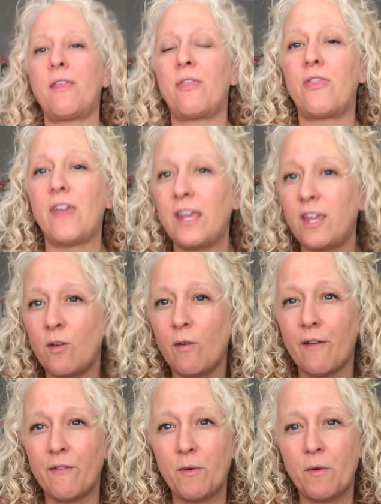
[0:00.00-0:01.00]
thank you
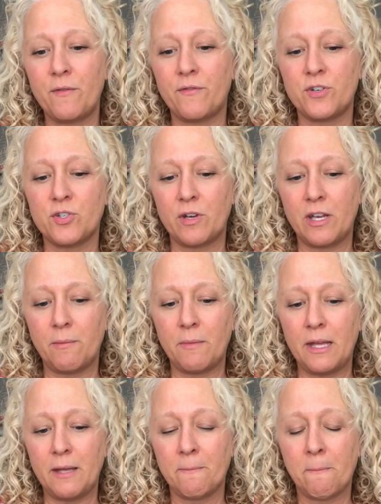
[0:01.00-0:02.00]
everyone for joining
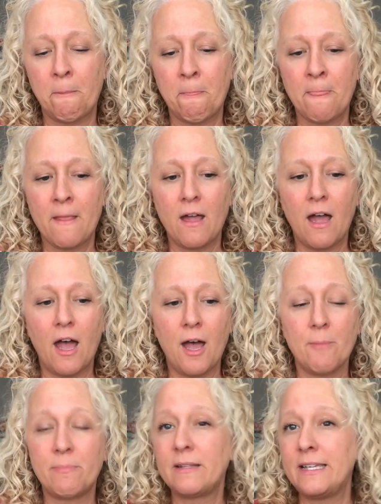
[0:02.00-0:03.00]
me.
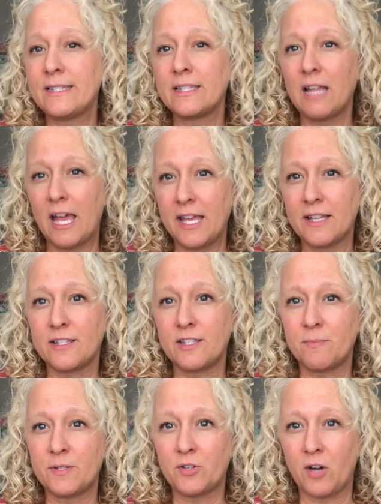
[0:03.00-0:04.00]
Um, please like and
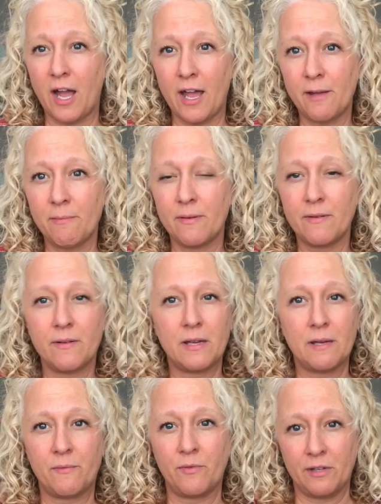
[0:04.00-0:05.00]
subscribe.
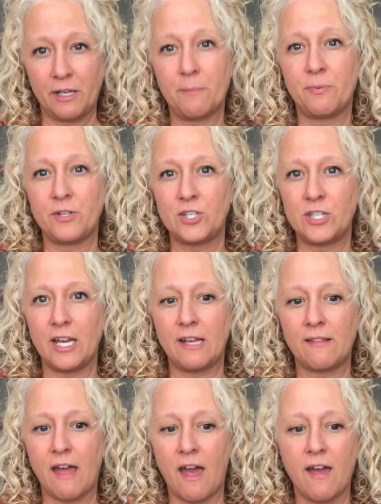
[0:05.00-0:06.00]
Really
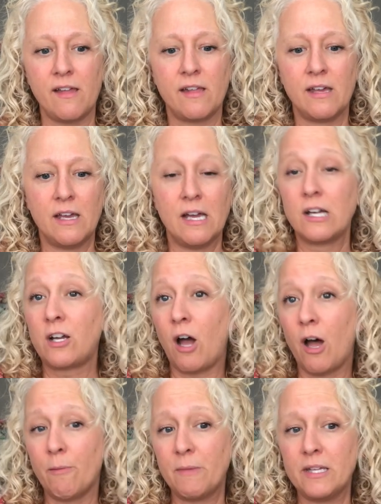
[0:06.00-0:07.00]
appreciate that.
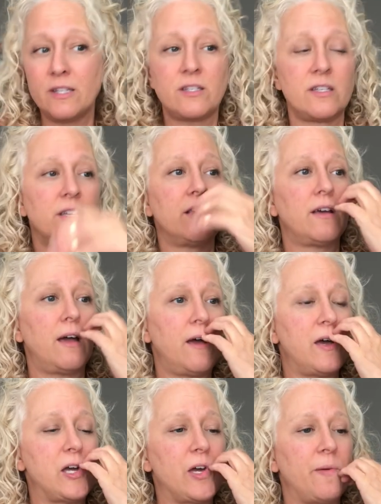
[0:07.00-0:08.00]
Comment.
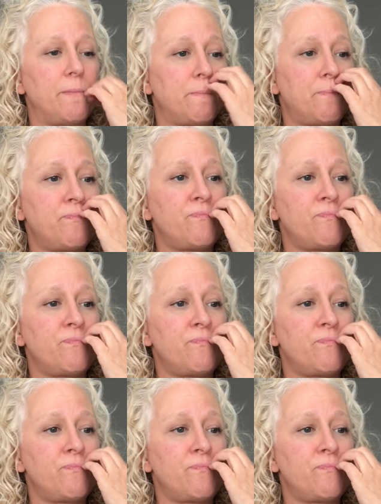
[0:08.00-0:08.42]
Um,